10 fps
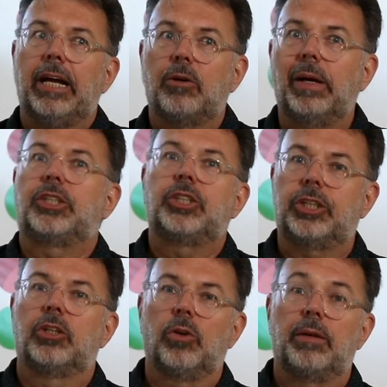
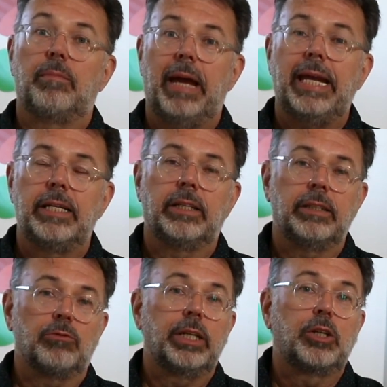question or the
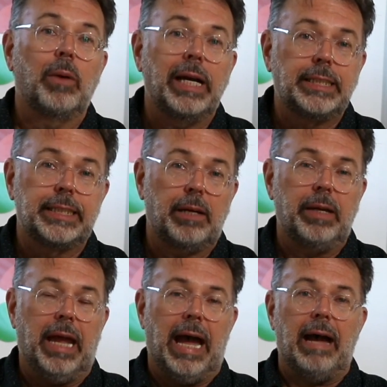main request that
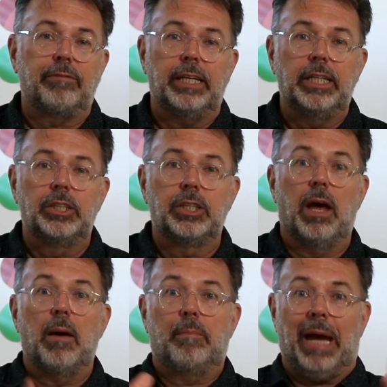we have
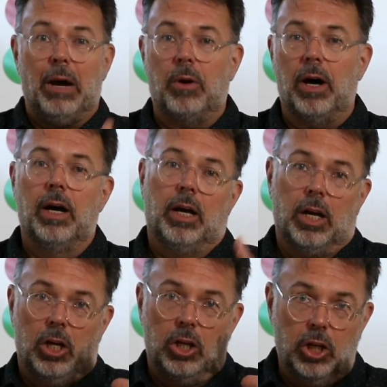is power.
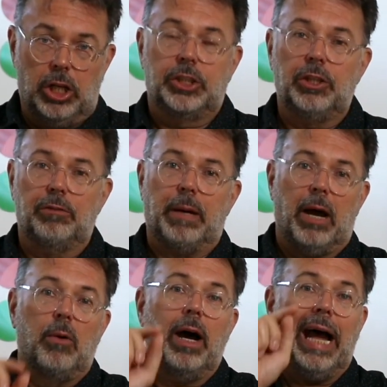Lots of
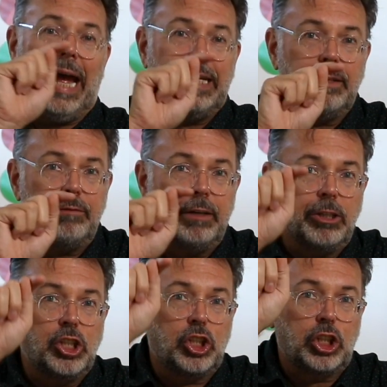power and a
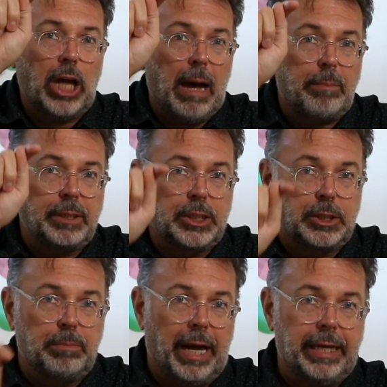very sharp
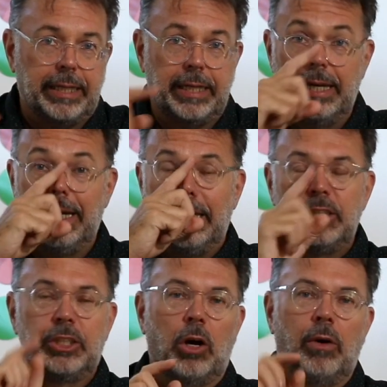spike.
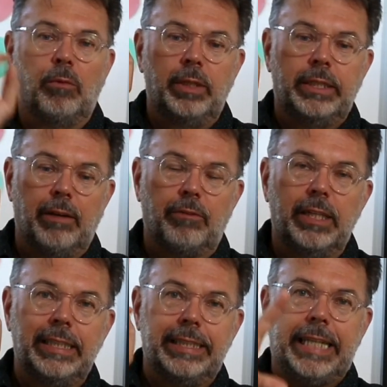So with
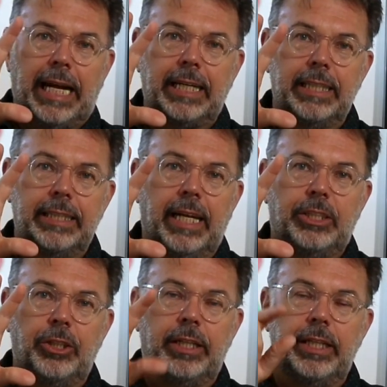every duck
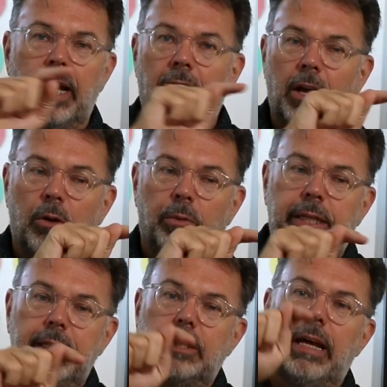that you hear, we
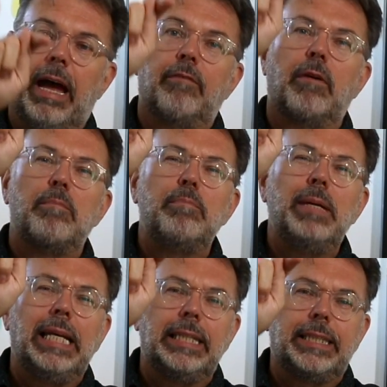need to have a
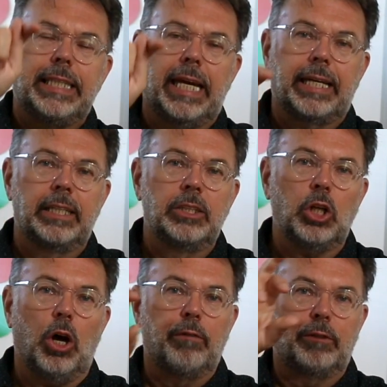
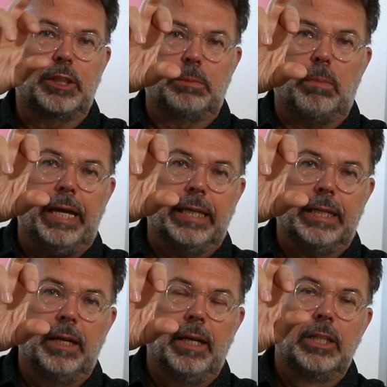millisecond of a
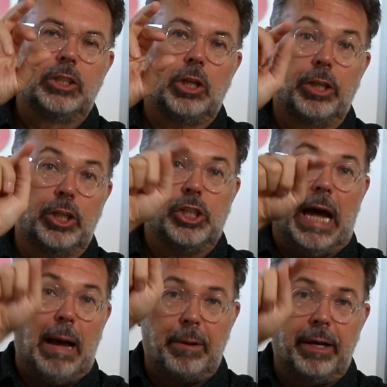spike. So the
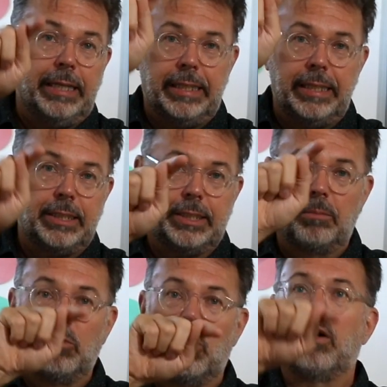sharper it is, the
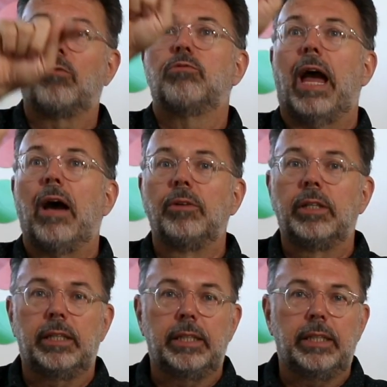more
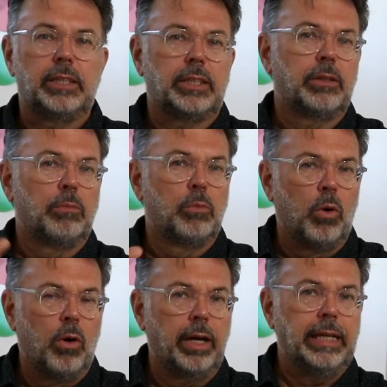rounded it is, the
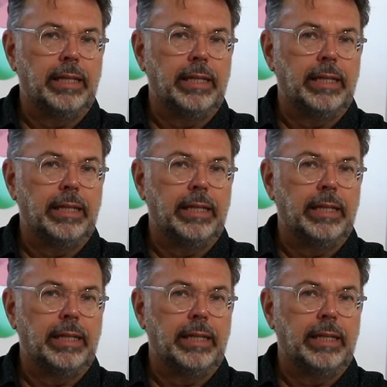more